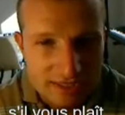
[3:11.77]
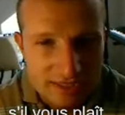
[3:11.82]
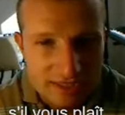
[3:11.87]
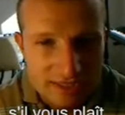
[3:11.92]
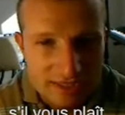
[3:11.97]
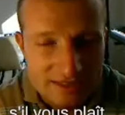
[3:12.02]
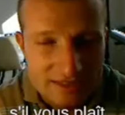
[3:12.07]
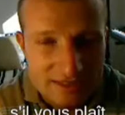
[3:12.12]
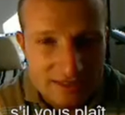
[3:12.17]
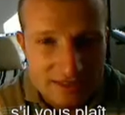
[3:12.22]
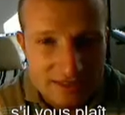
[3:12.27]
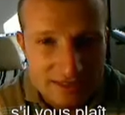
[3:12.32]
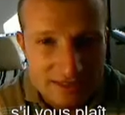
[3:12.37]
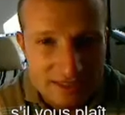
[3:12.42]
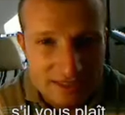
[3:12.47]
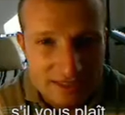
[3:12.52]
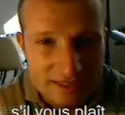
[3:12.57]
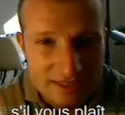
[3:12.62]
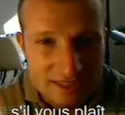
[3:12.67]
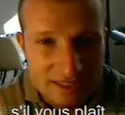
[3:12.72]

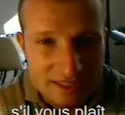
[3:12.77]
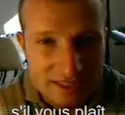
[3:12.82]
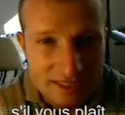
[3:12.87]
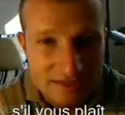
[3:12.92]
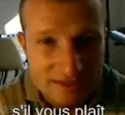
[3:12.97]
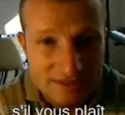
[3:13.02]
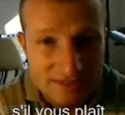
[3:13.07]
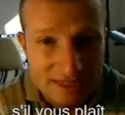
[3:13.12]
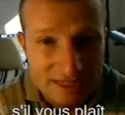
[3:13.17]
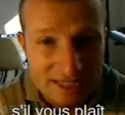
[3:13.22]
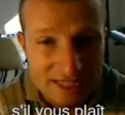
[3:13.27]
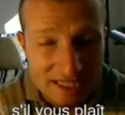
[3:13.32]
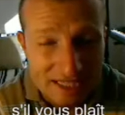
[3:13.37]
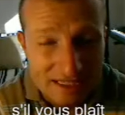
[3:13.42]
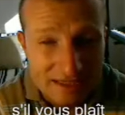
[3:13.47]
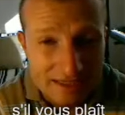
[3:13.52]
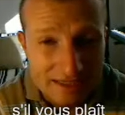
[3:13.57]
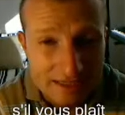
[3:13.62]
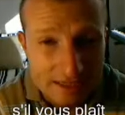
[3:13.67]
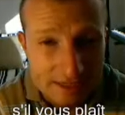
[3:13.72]
is if
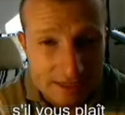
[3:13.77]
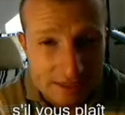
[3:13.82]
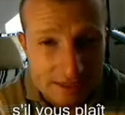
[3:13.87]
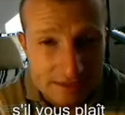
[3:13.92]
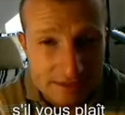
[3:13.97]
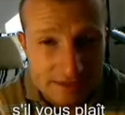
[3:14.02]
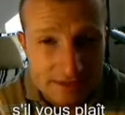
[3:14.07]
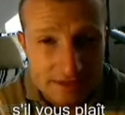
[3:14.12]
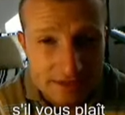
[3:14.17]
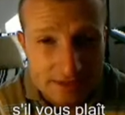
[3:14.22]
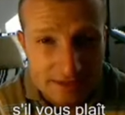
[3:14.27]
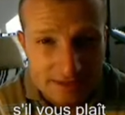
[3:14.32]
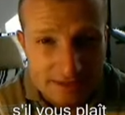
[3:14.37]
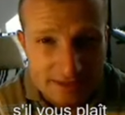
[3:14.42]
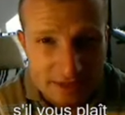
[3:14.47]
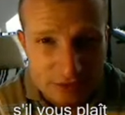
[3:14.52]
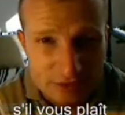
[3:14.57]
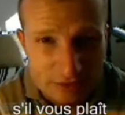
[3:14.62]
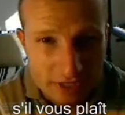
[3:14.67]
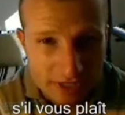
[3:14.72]
it. See,
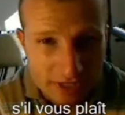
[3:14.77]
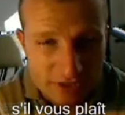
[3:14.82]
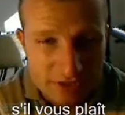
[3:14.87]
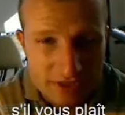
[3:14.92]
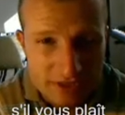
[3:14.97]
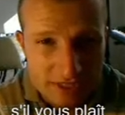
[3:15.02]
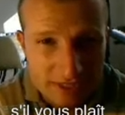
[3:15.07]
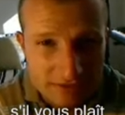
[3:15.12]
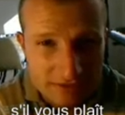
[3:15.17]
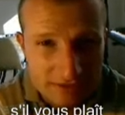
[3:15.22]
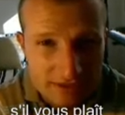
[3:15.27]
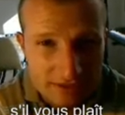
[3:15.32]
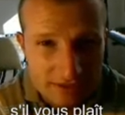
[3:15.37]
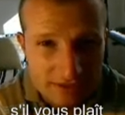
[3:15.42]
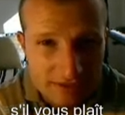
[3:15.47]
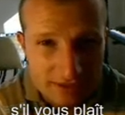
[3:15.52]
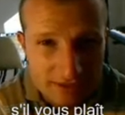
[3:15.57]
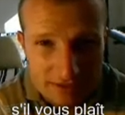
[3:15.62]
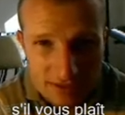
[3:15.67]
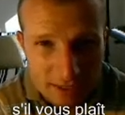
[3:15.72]
that's contraction, if
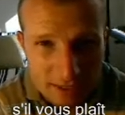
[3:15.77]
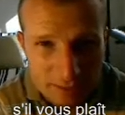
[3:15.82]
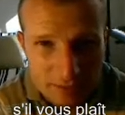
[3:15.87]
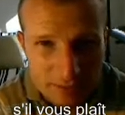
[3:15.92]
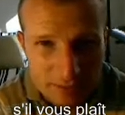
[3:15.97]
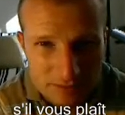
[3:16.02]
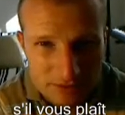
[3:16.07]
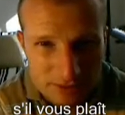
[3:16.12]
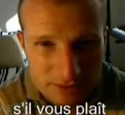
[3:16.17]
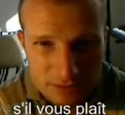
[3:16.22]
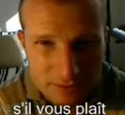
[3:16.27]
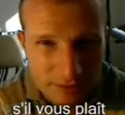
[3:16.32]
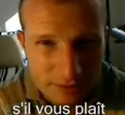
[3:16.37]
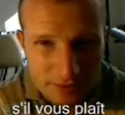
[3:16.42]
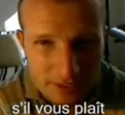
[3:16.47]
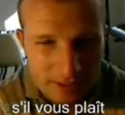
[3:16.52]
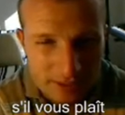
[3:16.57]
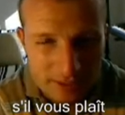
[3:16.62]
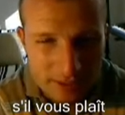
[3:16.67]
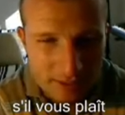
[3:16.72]
it. A lot of people don't know
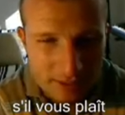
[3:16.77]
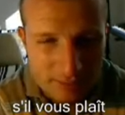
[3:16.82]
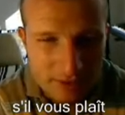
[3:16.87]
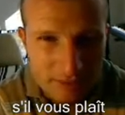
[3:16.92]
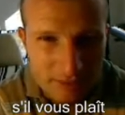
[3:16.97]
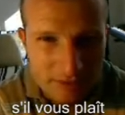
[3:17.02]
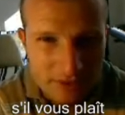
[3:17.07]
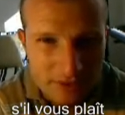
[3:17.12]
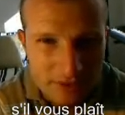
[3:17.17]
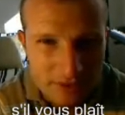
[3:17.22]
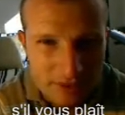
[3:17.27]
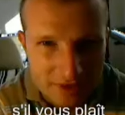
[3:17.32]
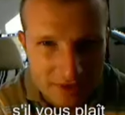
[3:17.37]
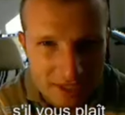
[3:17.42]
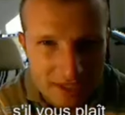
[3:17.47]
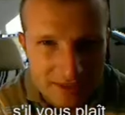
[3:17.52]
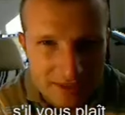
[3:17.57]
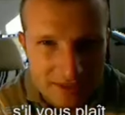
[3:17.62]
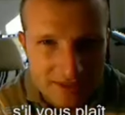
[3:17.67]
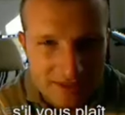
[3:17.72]
that. A lot of people
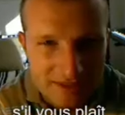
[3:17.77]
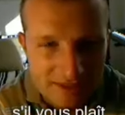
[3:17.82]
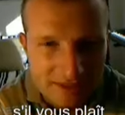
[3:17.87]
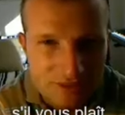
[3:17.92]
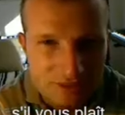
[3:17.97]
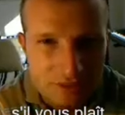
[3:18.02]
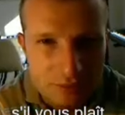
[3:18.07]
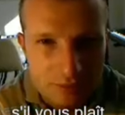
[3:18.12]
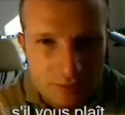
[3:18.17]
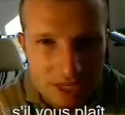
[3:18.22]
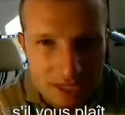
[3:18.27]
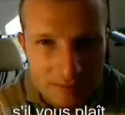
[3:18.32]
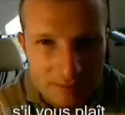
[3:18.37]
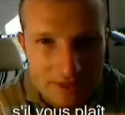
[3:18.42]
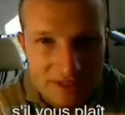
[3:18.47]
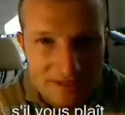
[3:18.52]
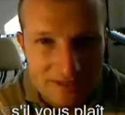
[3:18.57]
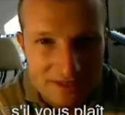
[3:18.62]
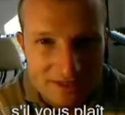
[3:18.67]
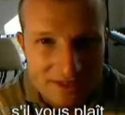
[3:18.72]
think that s'il vous plaît
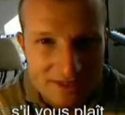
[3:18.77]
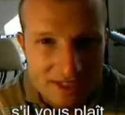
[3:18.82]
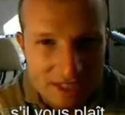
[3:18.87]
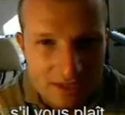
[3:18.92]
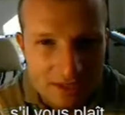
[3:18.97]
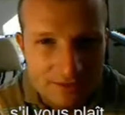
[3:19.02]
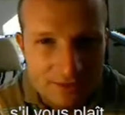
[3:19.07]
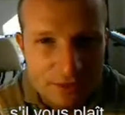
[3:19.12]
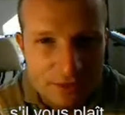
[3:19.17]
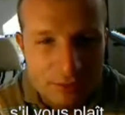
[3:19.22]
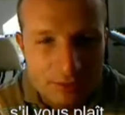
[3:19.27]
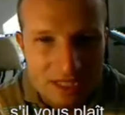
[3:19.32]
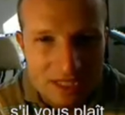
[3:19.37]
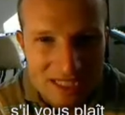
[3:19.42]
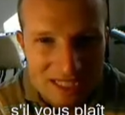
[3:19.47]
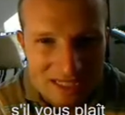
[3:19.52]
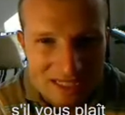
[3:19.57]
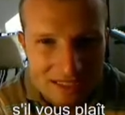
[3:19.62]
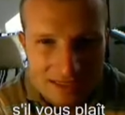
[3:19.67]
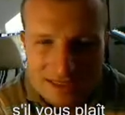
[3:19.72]
means if you
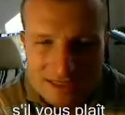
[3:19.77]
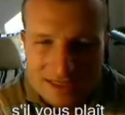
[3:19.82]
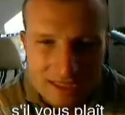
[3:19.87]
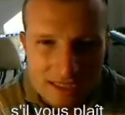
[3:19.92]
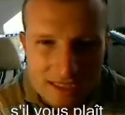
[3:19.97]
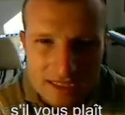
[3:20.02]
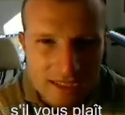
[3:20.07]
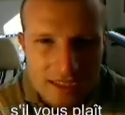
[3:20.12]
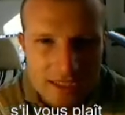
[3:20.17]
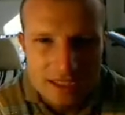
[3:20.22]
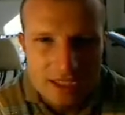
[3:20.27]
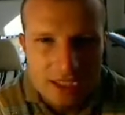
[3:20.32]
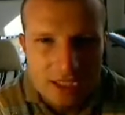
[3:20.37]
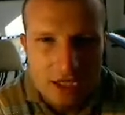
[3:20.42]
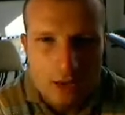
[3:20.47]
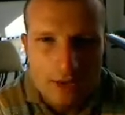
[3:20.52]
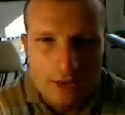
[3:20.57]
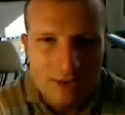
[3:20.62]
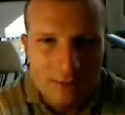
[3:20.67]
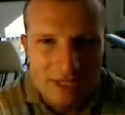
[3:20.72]
please.
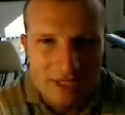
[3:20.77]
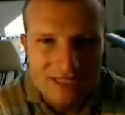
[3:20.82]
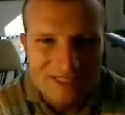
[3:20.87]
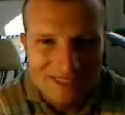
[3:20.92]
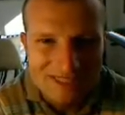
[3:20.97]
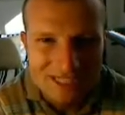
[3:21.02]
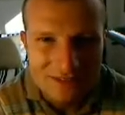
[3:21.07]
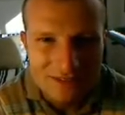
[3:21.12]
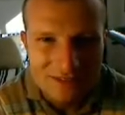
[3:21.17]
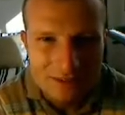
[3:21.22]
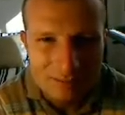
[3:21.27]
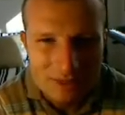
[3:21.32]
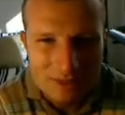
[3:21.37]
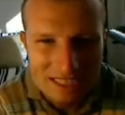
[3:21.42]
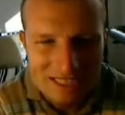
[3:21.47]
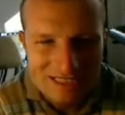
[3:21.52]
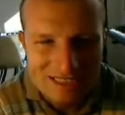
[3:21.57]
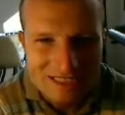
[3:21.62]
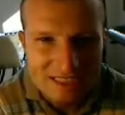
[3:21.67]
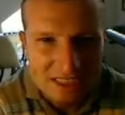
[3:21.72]
No, it means if it
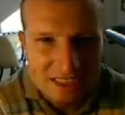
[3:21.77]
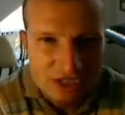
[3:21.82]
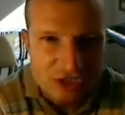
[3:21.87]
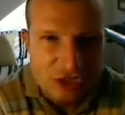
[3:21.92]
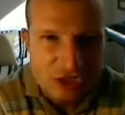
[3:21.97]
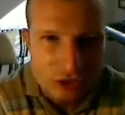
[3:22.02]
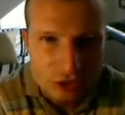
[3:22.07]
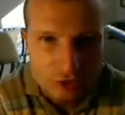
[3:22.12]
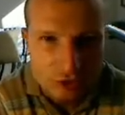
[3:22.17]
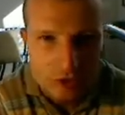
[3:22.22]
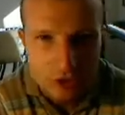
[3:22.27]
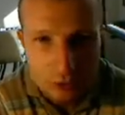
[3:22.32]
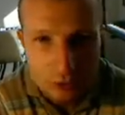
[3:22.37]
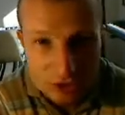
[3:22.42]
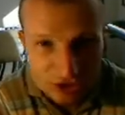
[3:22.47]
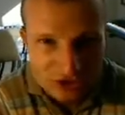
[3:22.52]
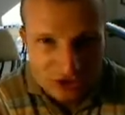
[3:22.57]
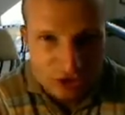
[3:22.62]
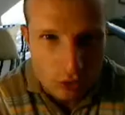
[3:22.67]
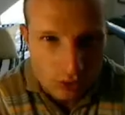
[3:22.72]
pleases you,
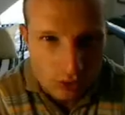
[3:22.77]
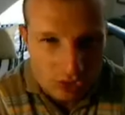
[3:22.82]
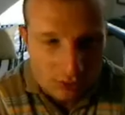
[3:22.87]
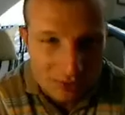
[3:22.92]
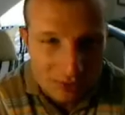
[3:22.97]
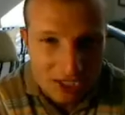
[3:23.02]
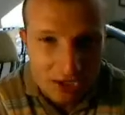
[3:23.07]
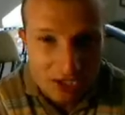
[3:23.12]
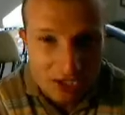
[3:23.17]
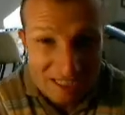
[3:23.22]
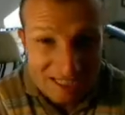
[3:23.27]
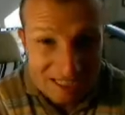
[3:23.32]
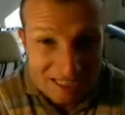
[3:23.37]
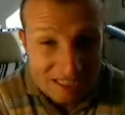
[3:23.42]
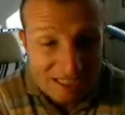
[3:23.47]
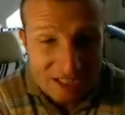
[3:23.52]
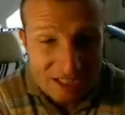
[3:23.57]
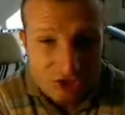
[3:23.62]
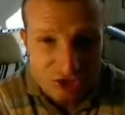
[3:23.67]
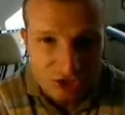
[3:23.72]
which is going to be our
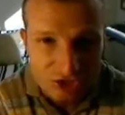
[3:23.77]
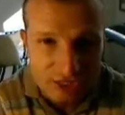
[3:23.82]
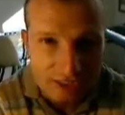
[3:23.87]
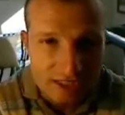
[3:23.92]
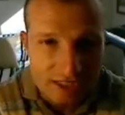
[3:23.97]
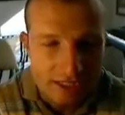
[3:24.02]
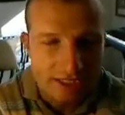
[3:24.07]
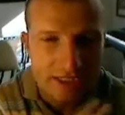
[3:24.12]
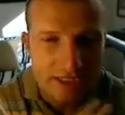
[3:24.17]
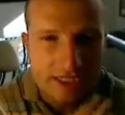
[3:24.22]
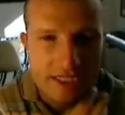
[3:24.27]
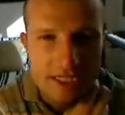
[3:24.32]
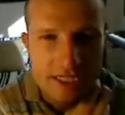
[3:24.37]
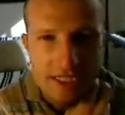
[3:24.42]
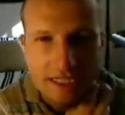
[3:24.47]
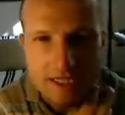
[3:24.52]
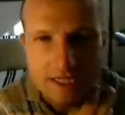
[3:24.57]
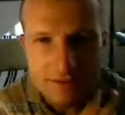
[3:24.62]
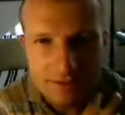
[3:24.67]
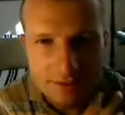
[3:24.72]
condition,
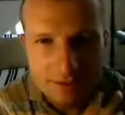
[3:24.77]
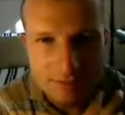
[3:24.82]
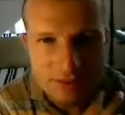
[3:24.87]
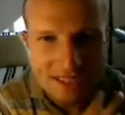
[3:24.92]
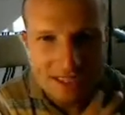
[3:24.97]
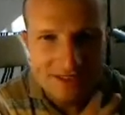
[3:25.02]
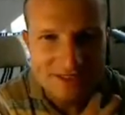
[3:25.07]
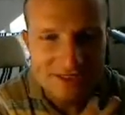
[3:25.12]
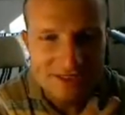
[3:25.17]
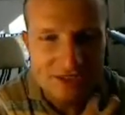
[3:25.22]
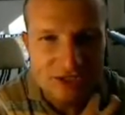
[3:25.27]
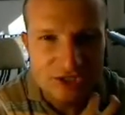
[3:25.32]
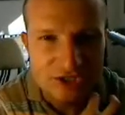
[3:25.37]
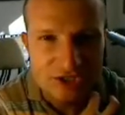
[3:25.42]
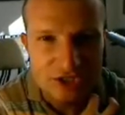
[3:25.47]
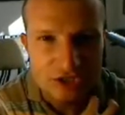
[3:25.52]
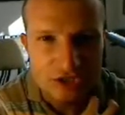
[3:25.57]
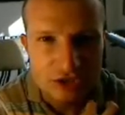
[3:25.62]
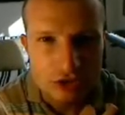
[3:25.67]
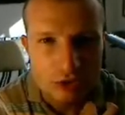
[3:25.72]
if it pleases
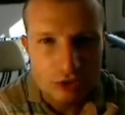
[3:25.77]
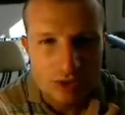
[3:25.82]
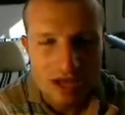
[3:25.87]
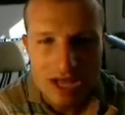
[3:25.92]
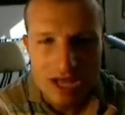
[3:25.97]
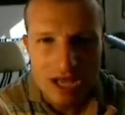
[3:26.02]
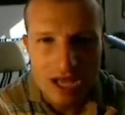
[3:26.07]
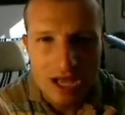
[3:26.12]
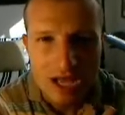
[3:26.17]
you,